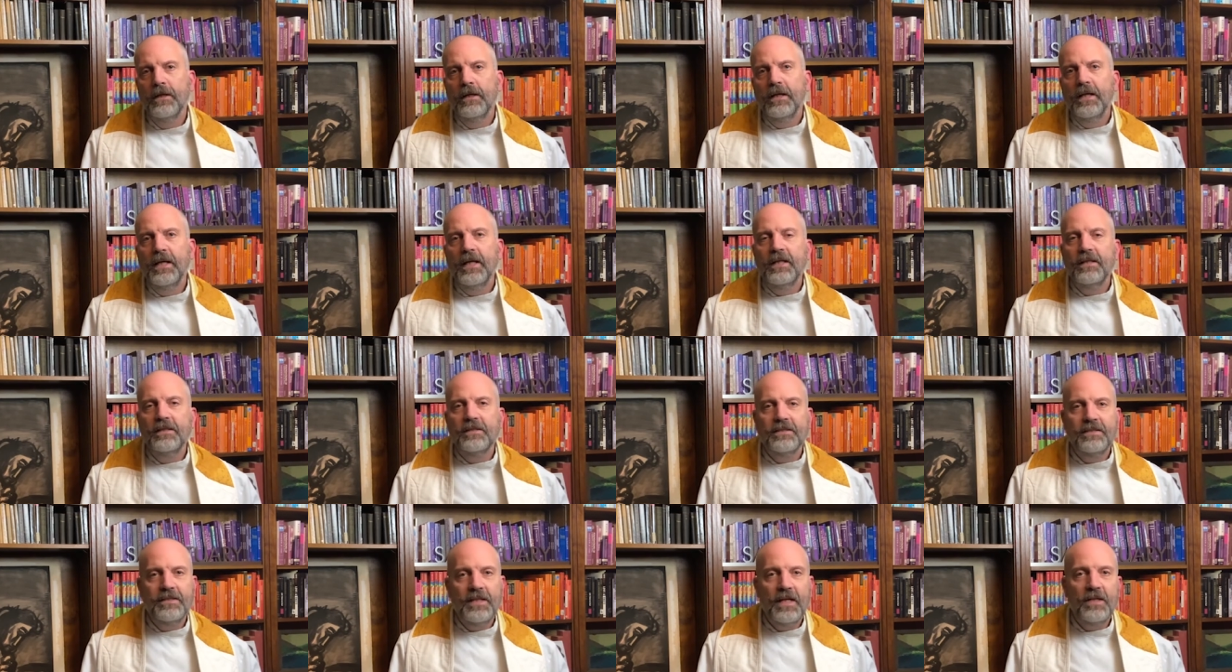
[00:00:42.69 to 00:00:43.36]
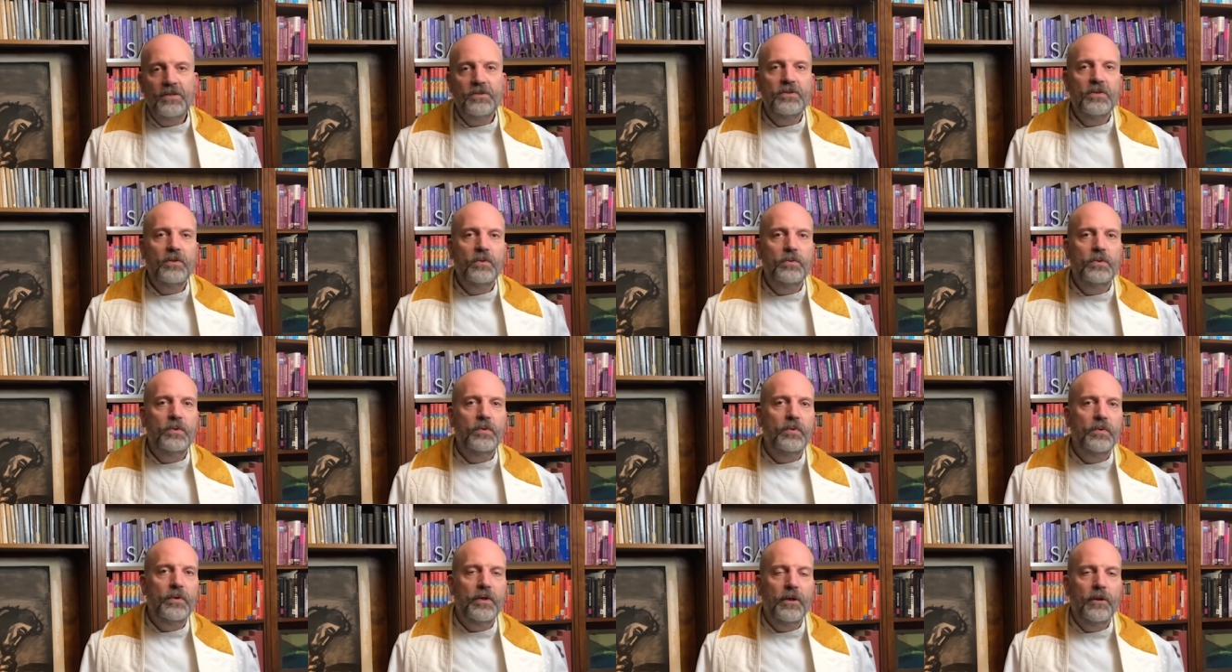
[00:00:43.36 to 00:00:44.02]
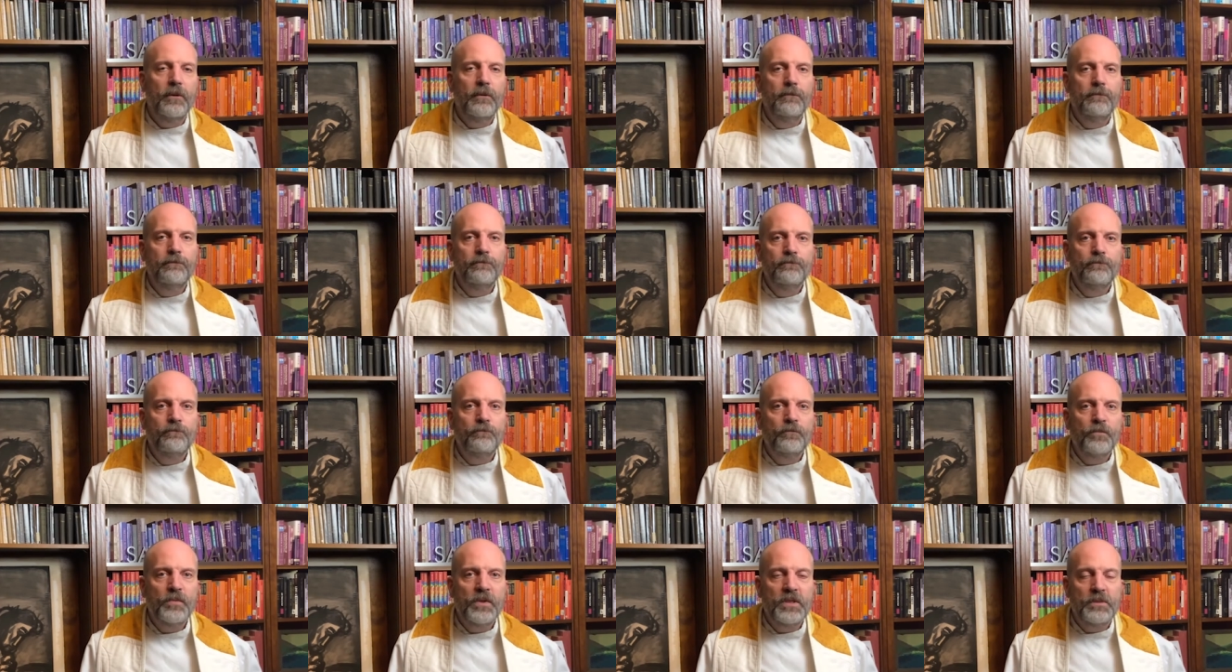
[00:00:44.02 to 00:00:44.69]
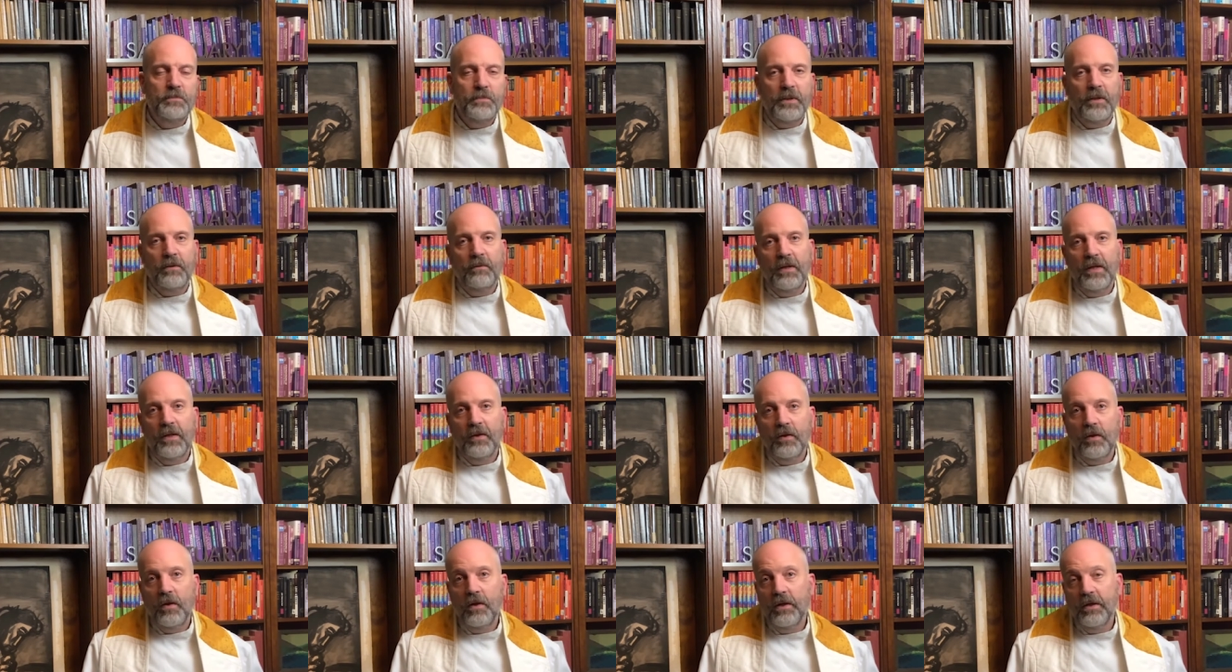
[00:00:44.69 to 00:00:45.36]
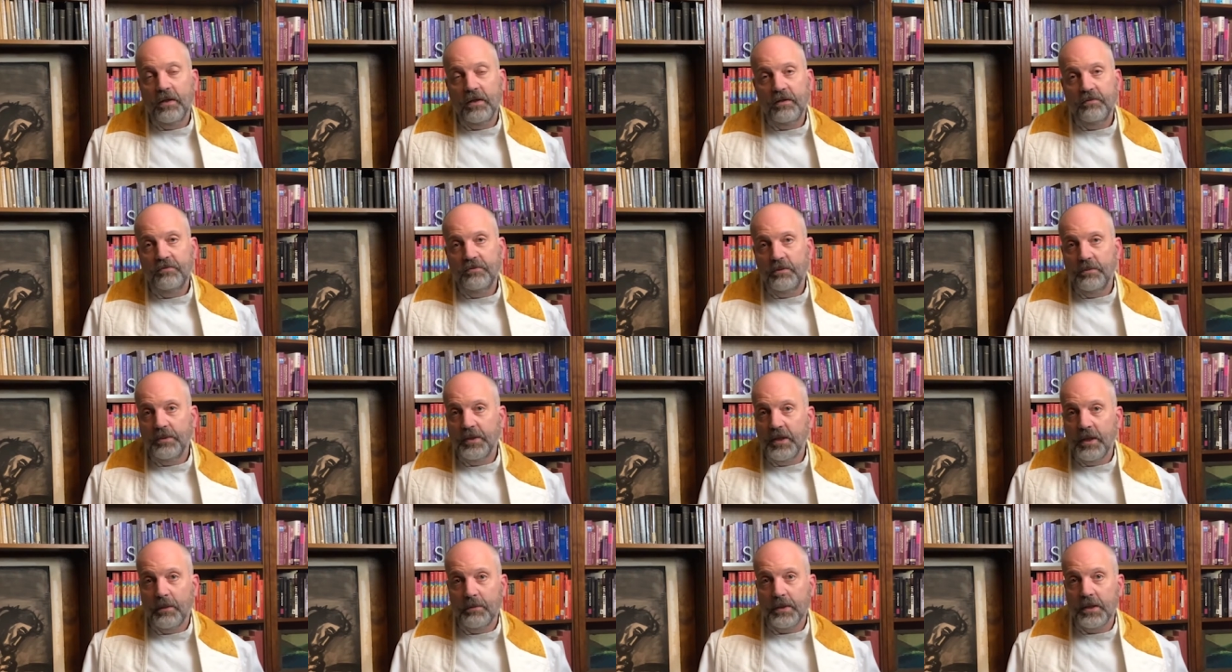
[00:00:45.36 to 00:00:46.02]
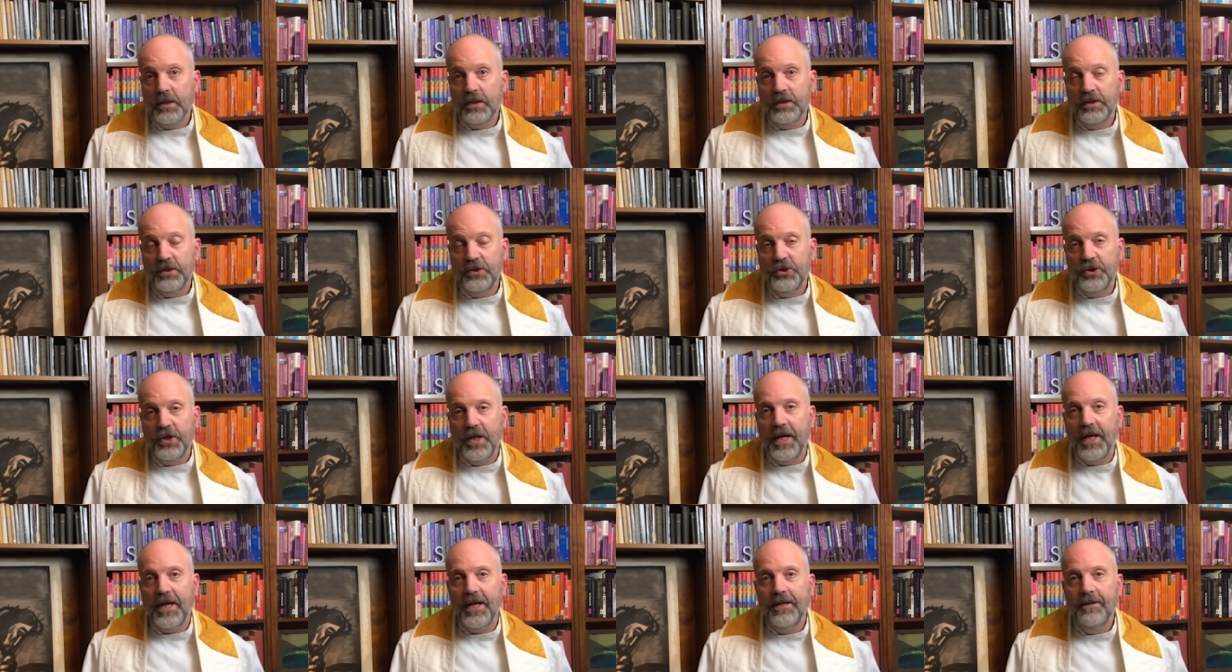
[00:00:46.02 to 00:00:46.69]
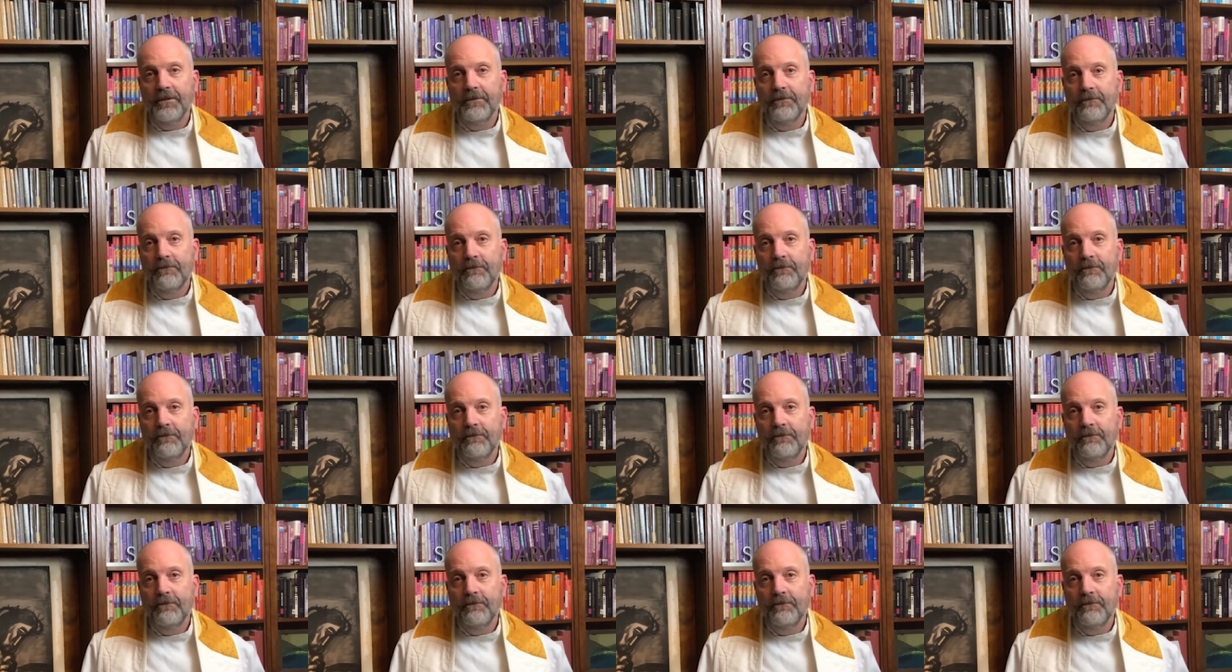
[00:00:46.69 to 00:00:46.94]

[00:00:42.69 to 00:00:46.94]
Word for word: It's not so new, though. It's been around long enough to become a cliche.